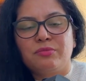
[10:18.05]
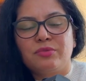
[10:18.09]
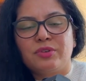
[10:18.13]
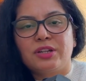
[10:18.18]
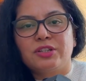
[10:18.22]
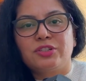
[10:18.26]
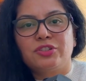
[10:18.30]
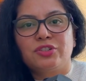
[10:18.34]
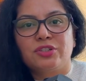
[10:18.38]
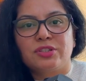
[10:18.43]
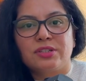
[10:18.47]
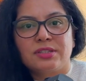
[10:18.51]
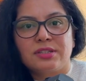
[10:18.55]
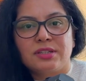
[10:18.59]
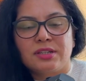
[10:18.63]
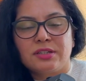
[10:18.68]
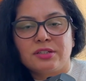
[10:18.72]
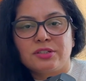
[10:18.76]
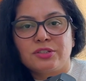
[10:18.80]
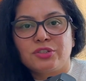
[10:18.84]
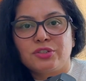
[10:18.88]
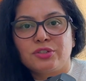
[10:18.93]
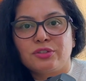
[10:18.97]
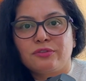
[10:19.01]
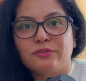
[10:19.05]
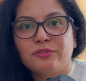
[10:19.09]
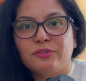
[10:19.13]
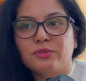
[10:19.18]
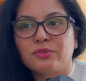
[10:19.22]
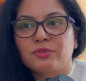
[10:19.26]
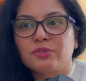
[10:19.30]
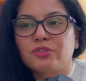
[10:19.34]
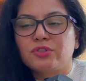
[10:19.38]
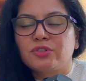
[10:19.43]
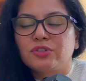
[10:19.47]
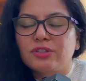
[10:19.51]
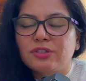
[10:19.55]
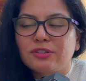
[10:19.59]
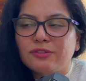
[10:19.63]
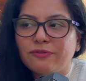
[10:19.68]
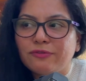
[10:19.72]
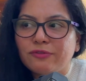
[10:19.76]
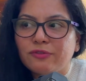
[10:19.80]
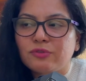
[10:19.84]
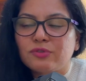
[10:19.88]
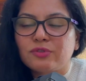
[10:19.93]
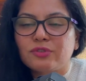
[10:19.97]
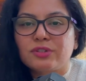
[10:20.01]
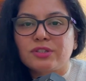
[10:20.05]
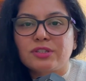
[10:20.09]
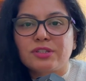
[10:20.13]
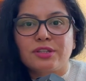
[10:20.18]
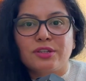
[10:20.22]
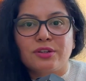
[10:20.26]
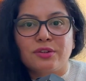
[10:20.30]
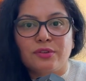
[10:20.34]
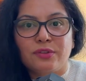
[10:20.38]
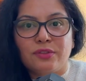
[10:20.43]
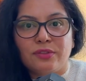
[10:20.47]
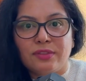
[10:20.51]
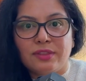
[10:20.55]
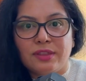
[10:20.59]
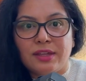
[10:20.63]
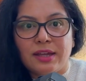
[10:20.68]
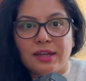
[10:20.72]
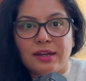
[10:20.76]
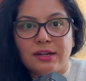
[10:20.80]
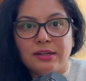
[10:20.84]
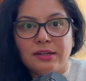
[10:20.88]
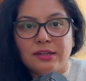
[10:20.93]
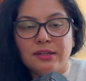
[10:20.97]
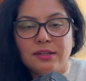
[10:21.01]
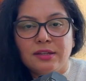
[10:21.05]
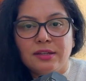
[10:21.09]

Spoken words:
precious energy of yours just focusing on that.